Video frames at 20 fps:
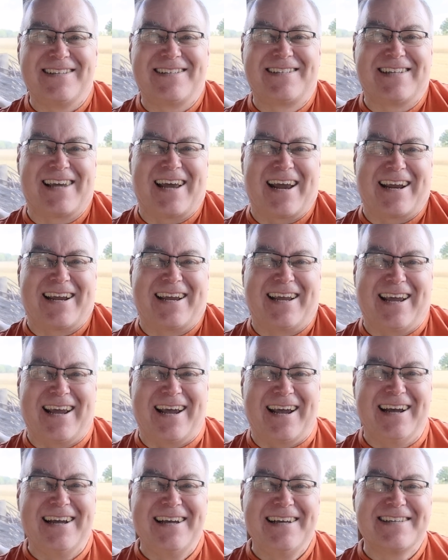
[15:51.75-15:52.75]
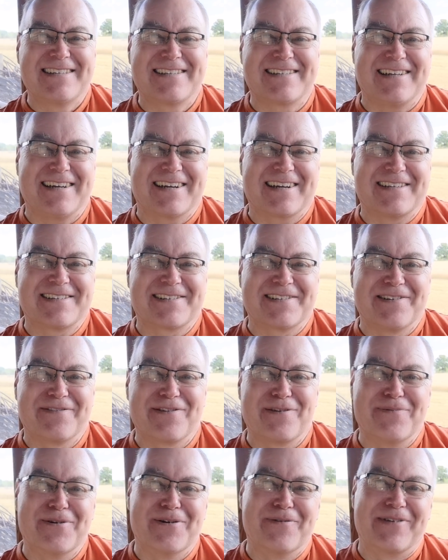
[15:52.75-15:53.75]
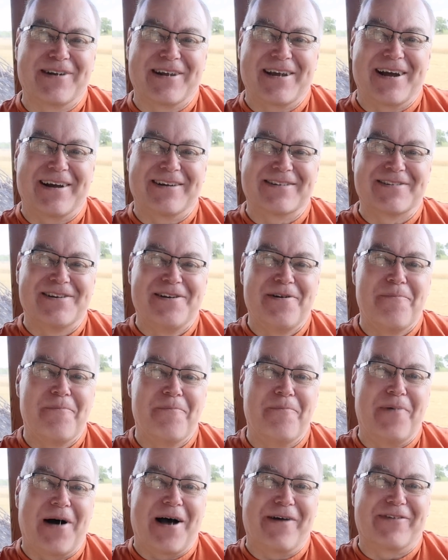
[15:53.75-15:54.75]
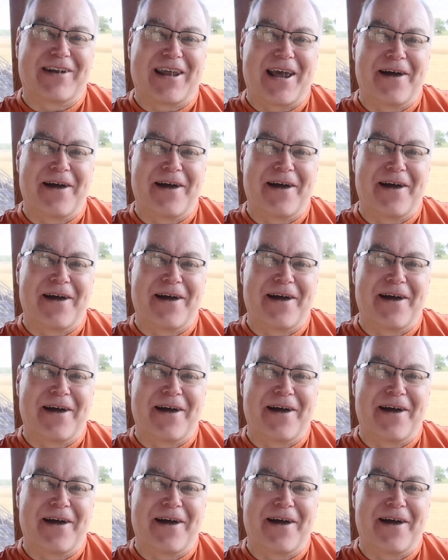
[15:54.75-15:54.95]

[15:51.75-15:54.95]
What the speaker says: Take care, see you again soon for more videos. Bye for